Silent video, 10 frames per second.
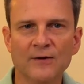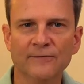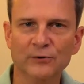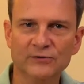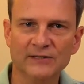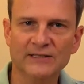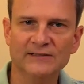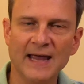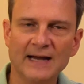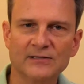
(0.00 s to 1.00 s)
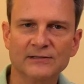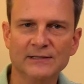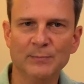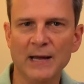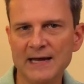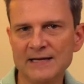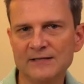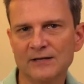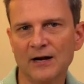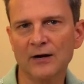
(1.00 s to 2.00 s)
First, let's actually
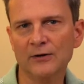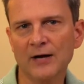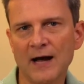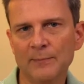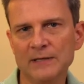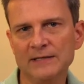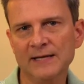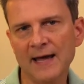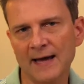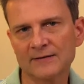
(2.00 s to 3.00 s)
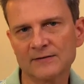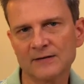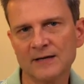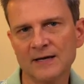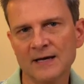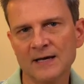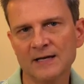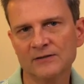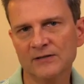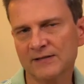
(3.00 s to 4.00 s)
paste our copied text.
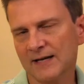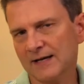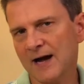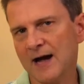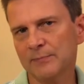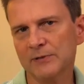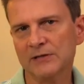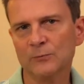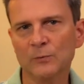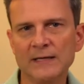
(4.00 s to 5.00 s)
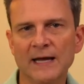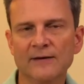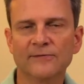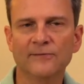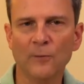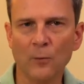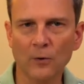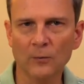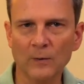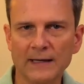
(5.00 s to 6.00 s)
Just like copying, we have
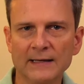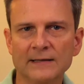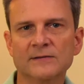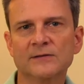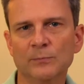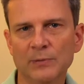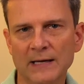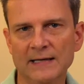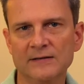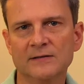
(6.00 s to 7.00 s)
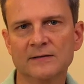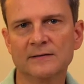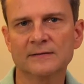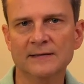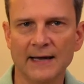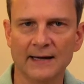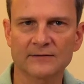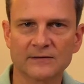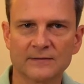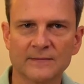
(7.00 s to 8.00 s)
four ways to paste text.